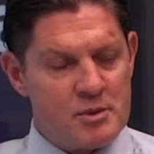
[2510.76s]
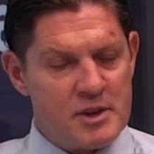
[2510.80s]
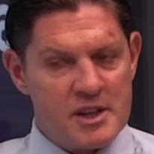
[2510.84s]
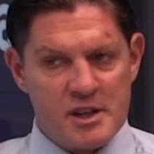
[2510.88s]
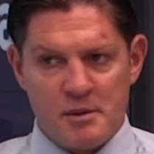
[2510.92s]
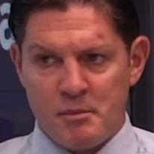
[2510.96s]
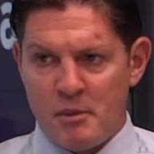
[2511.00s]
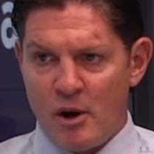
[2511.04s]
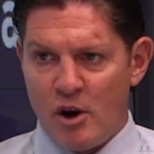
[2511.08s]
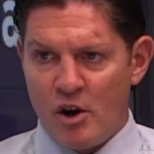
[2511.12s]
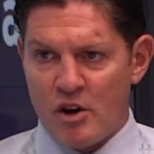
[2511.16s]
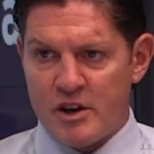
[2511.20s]
way to
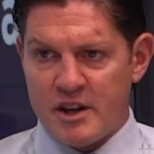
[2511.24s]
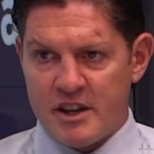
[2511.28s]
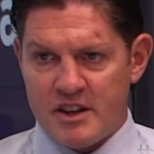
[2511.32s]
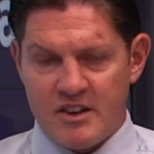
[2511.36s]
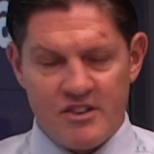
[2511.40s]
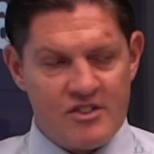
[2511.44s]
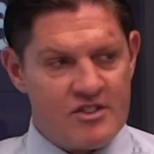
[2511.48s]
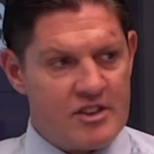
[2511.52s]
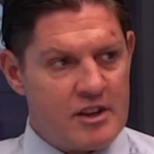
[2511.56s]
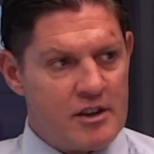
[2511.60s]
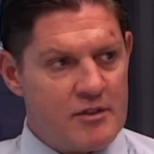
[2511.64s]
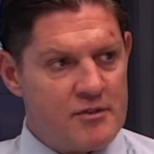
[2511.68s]
market
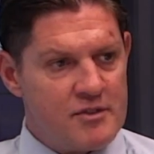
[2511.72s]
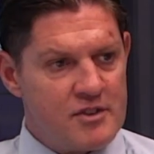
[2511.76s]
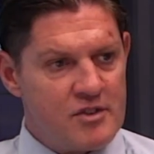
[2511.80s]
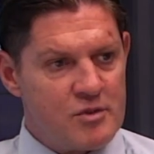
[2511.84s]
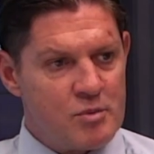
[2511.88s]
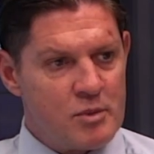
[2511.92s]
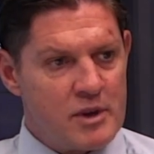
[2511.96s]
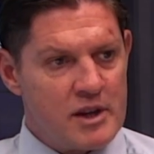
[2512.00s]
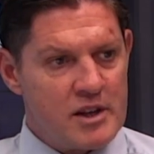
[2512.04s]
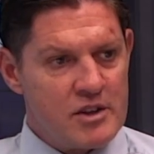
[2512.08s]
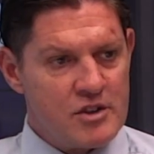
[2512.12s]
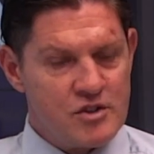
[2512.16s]
yourself as
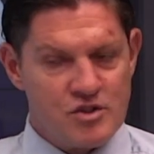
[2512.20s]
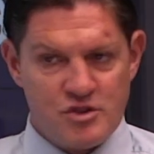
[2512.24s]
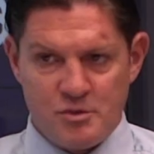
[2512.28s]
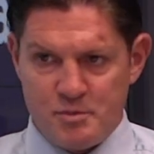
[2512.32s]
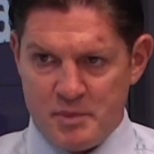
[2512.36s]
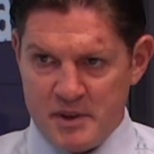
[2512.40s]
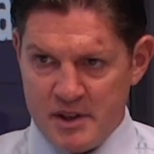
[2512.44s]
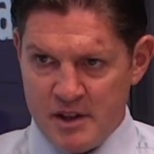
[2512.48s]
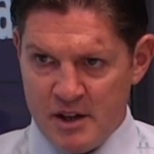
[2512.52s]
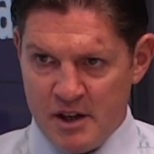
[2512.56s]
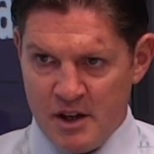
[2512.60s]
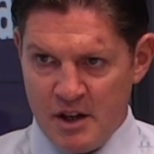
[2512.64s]
well. You should
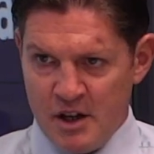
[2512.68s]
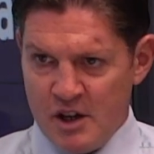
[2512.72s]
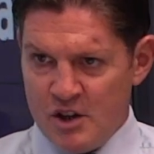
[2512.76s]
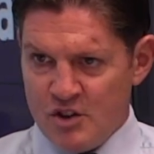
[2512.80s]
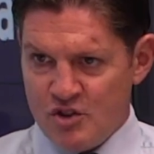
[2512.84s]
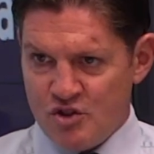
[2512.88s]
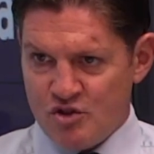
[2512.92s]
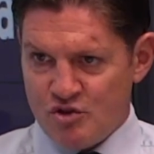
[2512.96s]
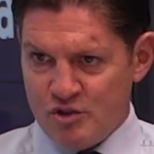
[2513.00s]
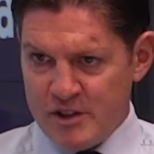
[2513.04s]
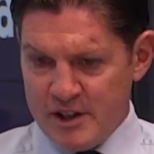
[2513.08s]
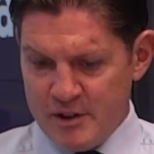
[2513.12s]
be
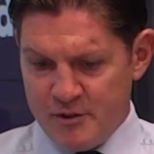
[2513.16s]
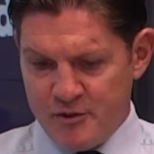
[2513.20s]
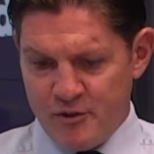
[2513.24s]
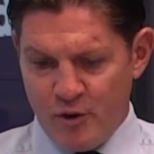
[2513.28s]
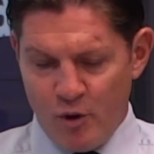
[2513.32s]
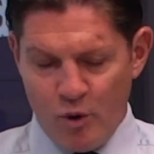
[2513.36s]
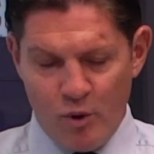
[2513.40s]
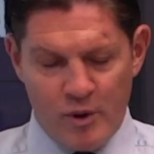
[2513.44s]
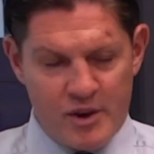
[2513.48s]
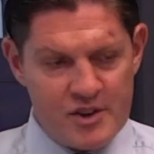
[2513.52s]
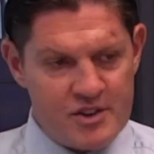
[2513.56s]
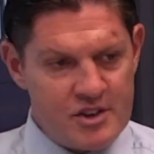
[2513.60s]

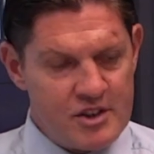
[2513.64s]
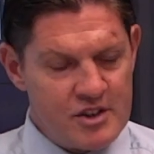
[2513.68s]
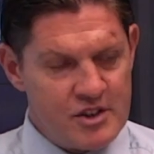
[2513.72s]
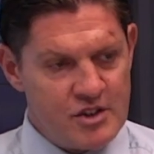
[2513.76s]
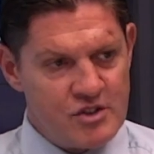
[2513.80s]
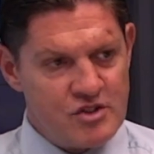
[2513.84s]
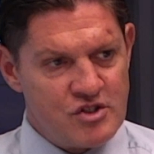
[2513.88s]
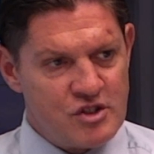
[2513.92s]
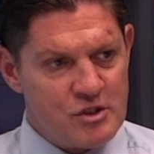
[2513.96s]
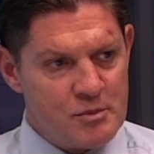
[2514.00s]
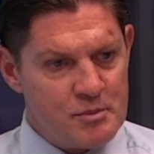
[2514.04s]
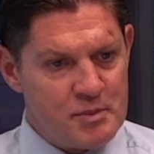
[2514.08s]
straightforward, you
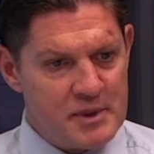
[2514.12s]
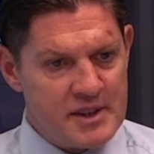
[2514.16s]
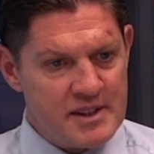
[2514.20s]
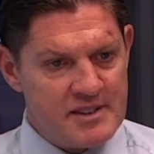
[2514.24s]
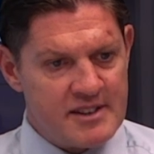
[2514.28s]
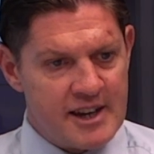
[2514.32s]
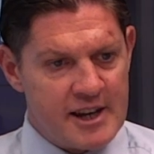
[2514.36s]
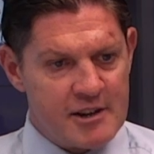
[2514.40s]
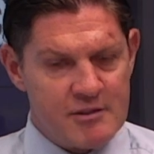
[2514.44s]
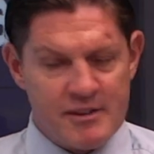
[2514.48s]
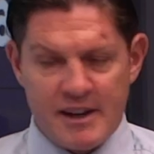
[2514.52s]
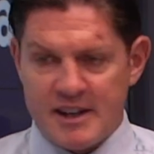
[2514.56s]
should be
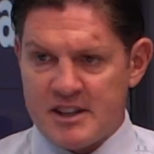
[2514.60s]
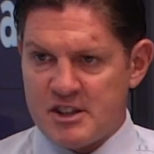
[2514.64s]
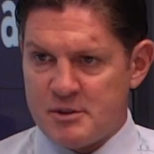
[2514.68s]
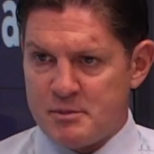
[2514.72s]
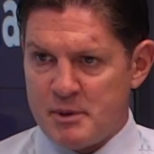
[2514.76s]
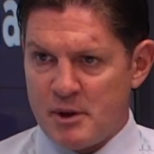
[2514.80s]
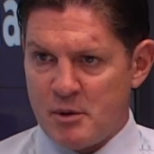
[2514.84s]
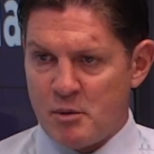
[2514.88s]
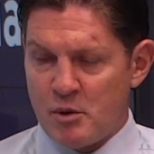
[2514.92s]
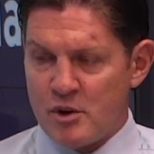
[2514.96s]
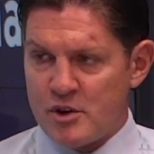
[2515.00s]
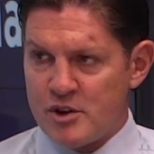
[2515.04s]
direct
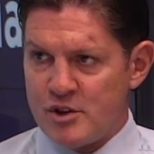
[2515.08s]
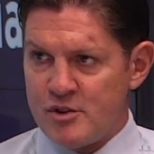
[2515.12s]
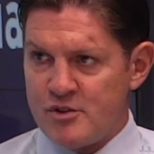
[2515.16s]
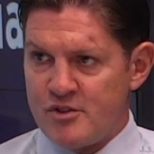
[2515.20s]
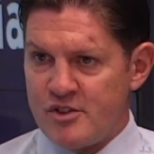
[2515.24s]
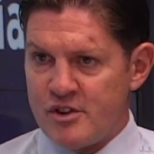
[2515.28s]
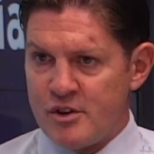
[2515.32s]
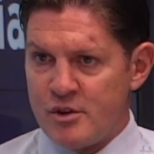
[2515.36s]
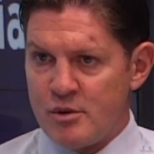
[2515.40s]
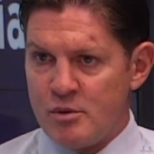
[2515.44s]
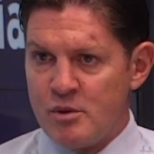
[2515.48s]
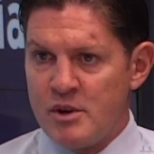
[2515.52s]
about what you
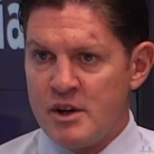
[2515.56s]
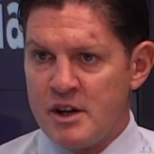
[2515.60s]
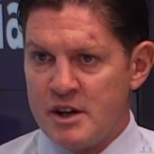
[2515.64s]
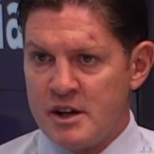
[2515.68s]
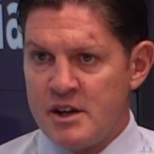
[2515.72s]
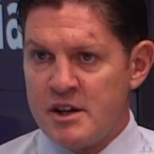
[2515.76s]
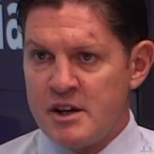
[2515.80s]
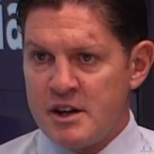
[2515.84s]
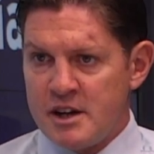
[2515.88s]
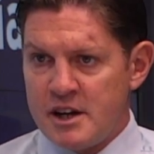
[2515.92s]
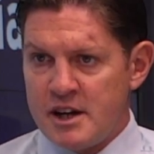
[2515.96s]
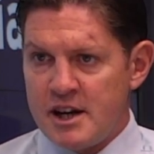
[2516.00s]
do,
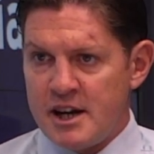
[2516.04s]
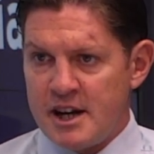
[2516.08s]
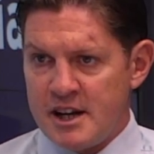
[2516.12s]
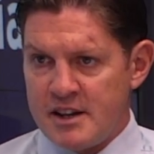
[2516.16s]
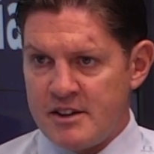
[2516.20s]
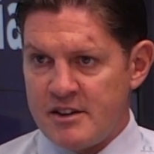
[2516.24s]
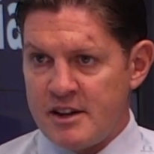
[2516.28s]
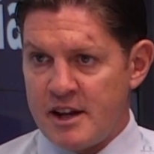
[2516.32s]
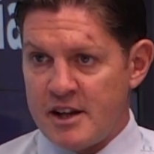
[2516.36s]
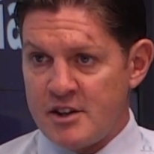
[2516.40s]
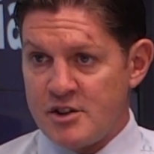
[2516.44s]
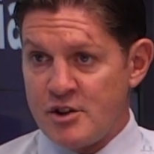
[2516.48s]
and
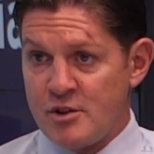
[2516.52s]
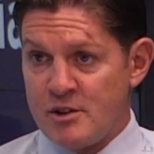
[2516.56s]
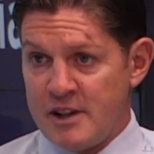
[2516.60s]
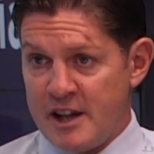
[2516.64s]
then you